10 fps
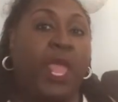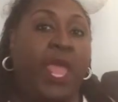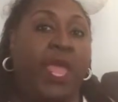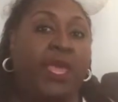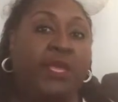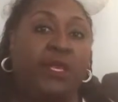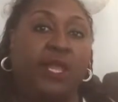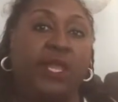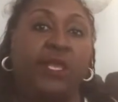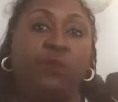And
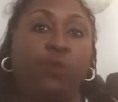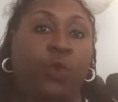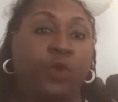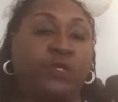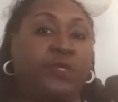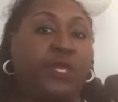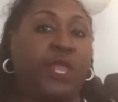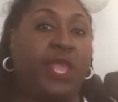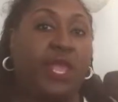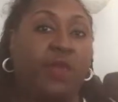it works in
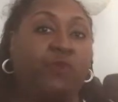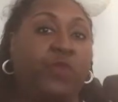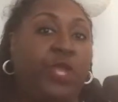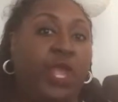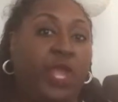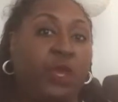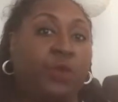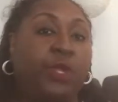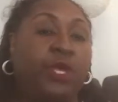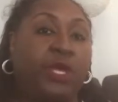every
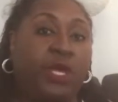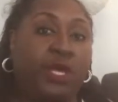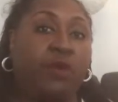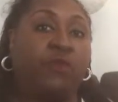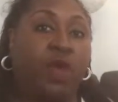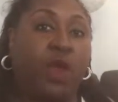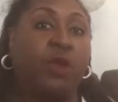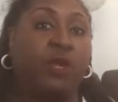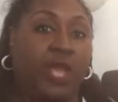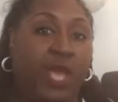area of
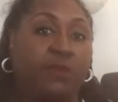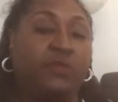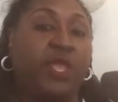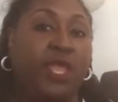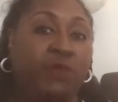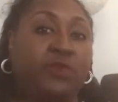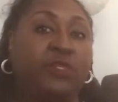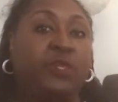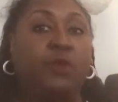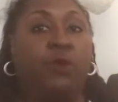our lives, every
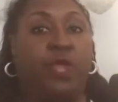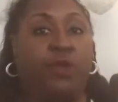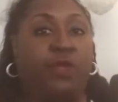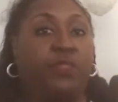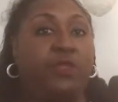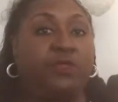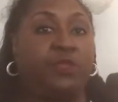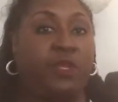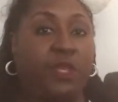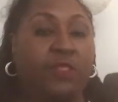single area. There's
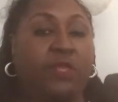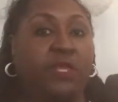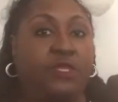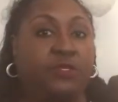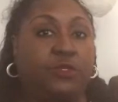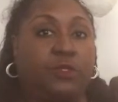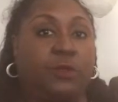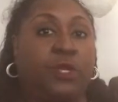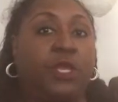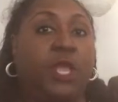nothing
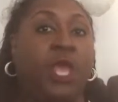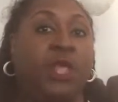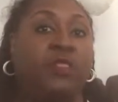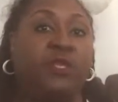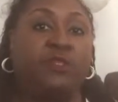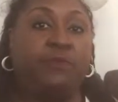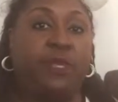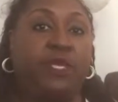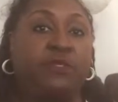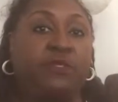excluded. This
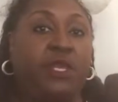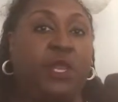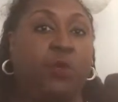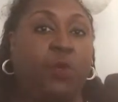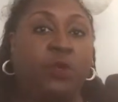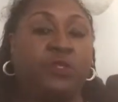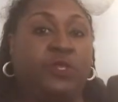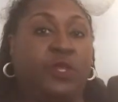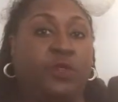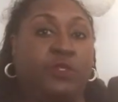means that it works
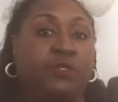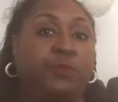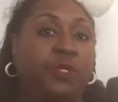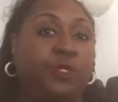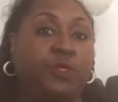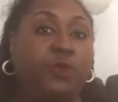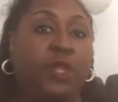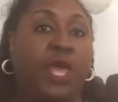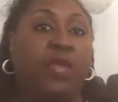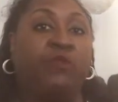in your spiritual
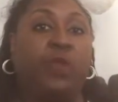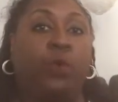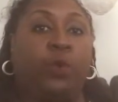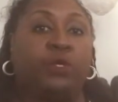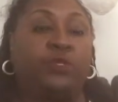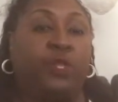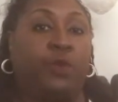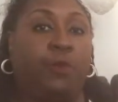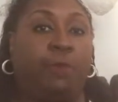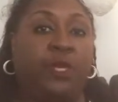life, it works in
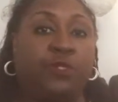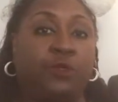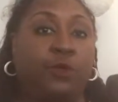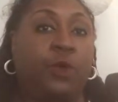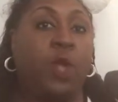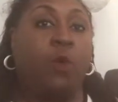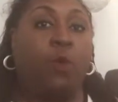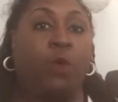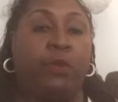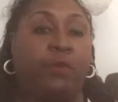your mental
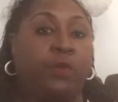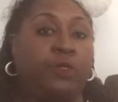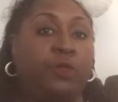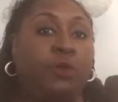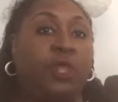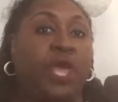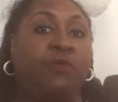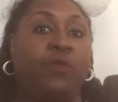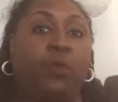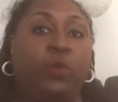or emotional
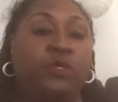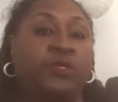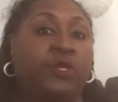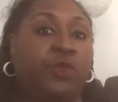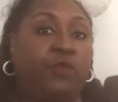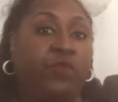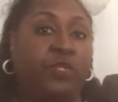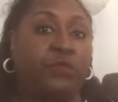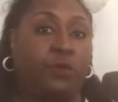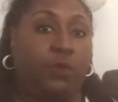life, it works in your
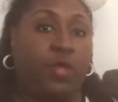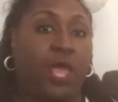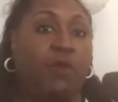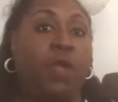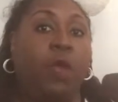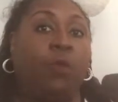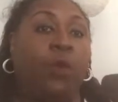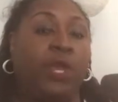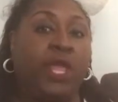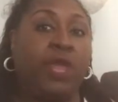physical life.
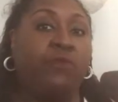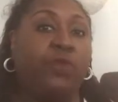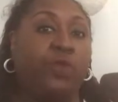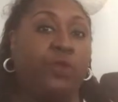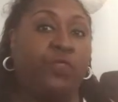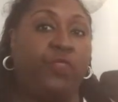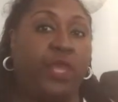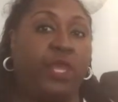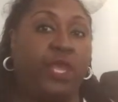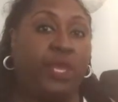Whatever you're
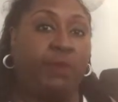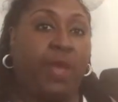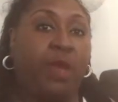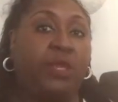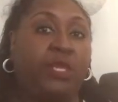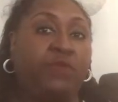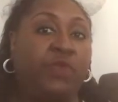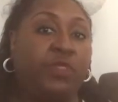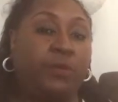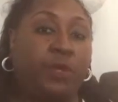thinking about,
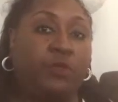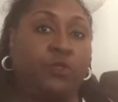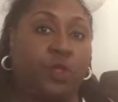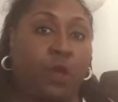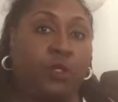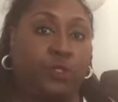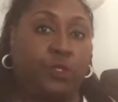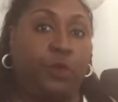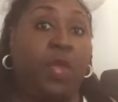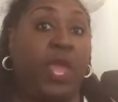giving the most thought
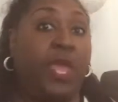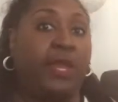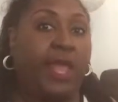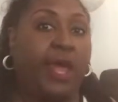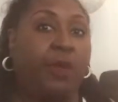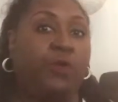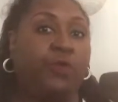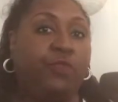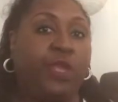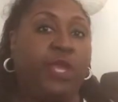to, and how
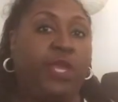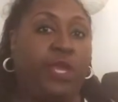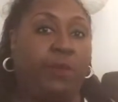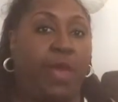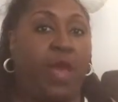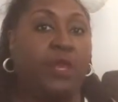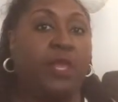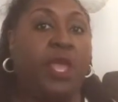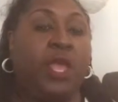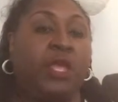you're thinking about
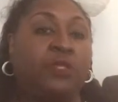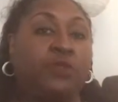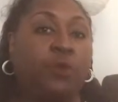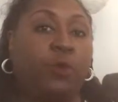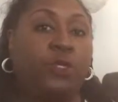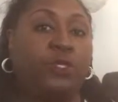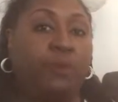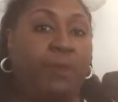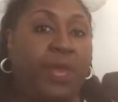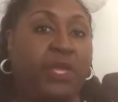it is going to
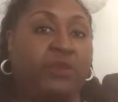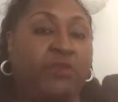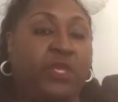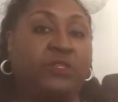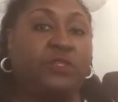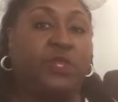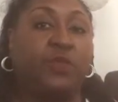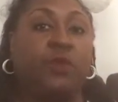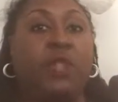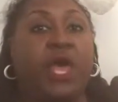manifest in
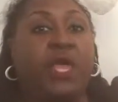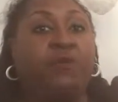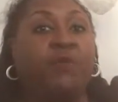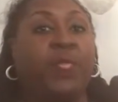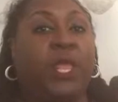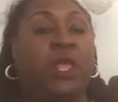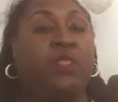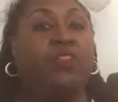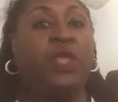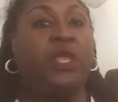your life.
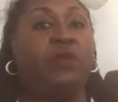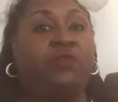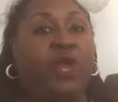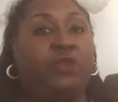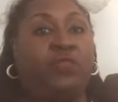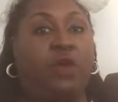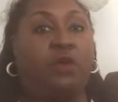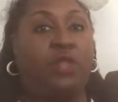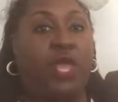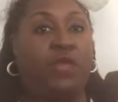Think of our
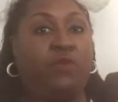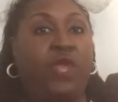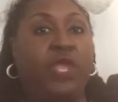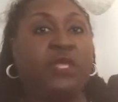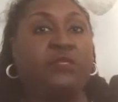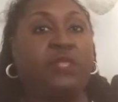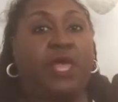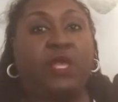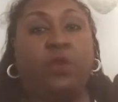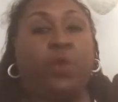thought life as
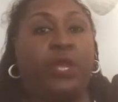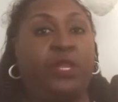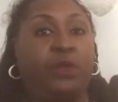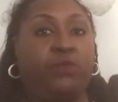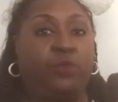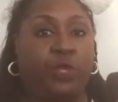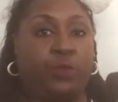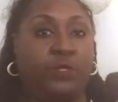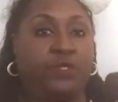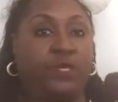like a radio
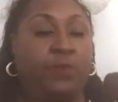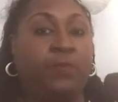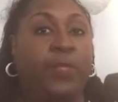frequency.